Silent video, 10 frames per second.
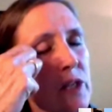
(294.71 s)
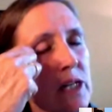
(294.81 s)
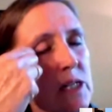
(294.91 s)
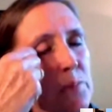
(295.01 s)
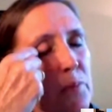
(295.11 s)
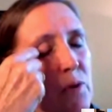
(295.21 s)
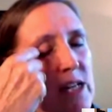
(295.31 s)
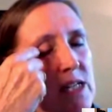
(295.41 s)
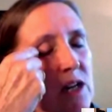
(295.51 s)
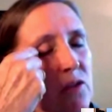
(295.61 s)
that it's
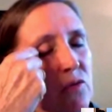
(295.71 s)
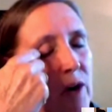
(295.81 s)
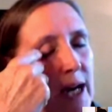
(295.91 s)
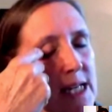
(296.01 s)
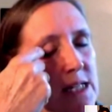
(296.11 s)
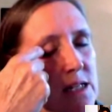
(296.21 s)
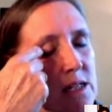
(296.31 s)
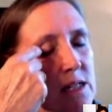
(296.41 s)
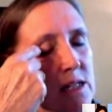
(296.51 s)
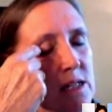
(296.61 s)
pointing right into
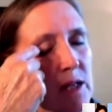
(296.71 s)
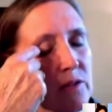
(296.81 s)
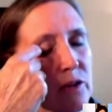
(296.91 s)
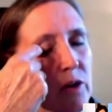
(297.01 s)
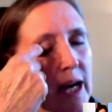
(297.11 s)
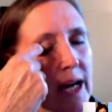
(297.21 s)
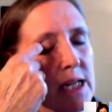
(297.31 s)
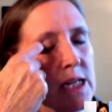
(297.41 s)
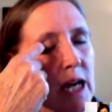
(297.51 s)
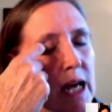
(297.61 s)
the middle of your
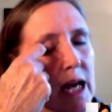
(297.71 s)
head,